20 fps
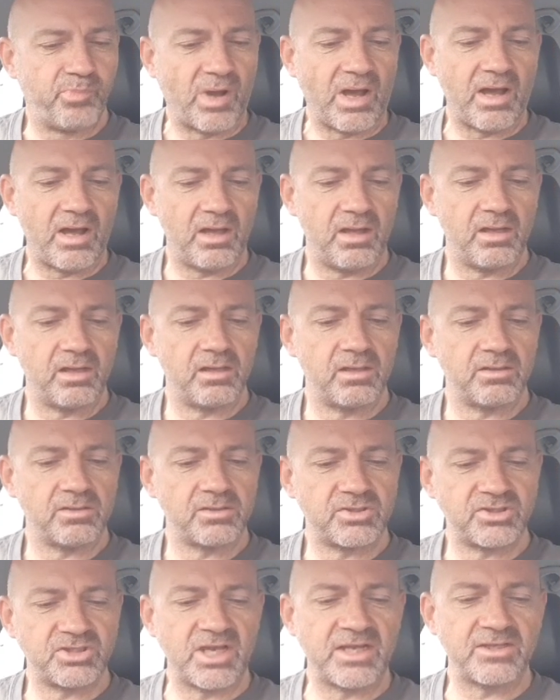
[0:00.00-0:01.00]
But
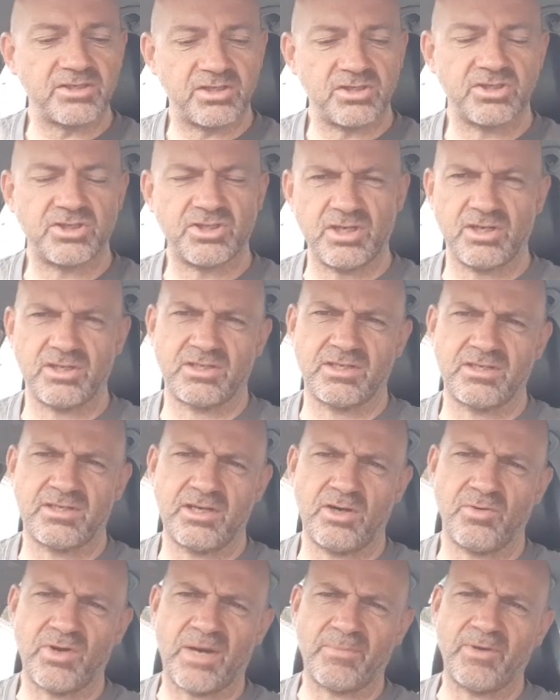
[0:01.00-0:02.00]
Saints and Sinners
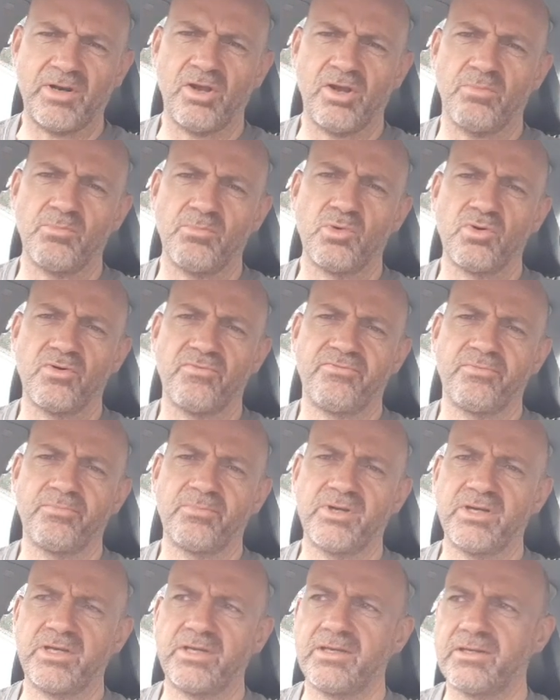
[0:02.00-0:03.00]
has held up a lot more for
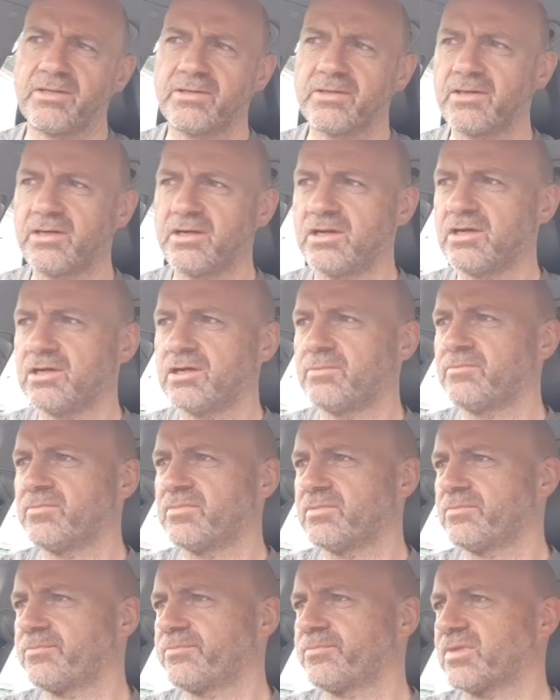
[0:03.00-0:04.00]
me.
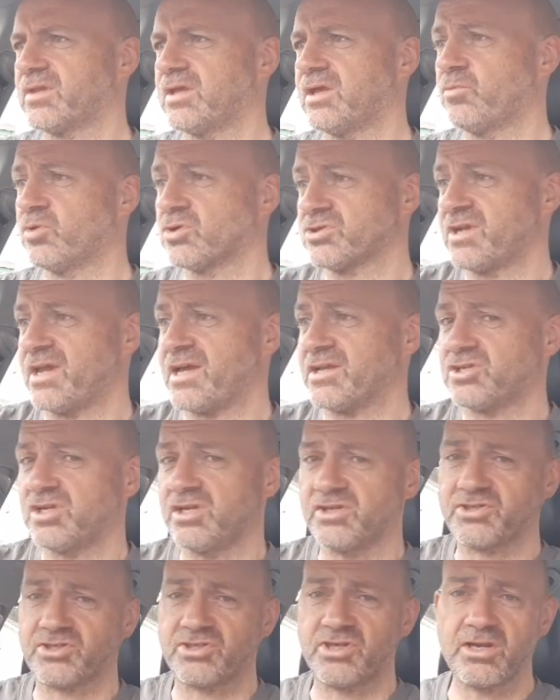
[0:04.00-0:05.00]
It wasn't
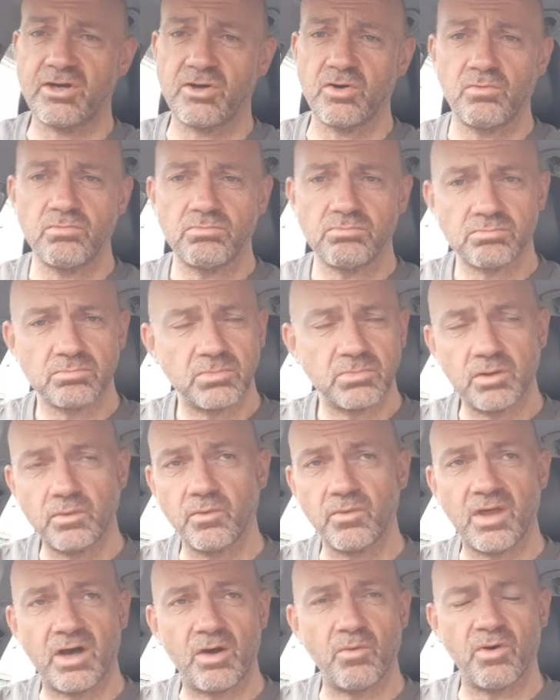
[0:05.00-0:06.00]
actually a single,
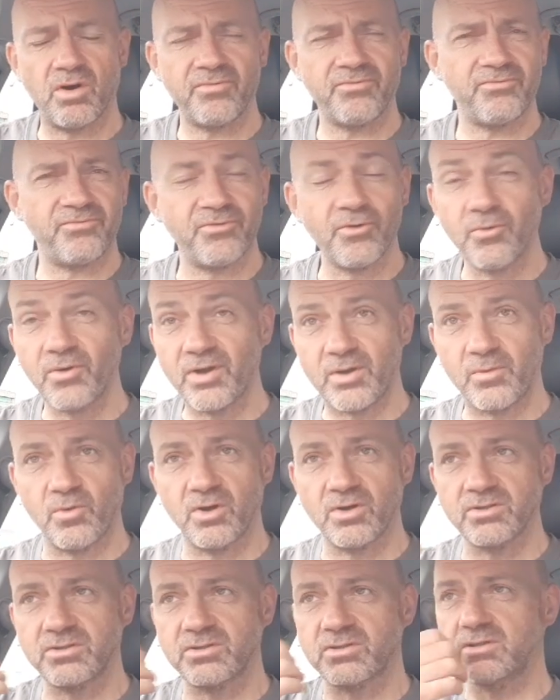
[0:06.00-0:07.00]
although I thought it
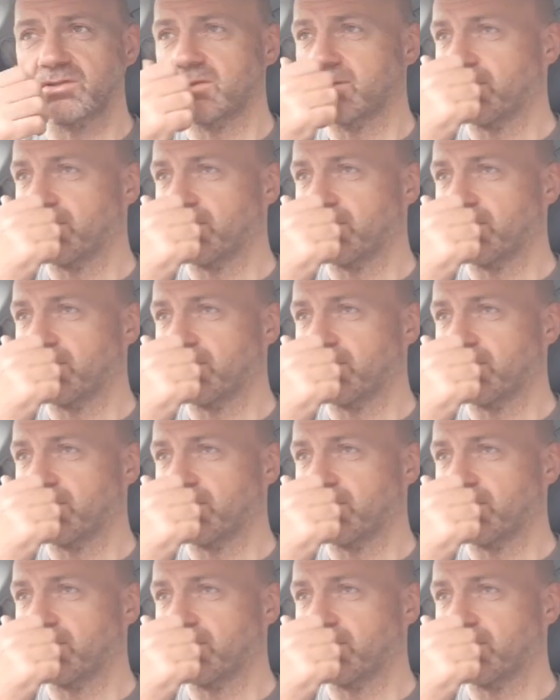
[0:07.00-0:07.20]
was.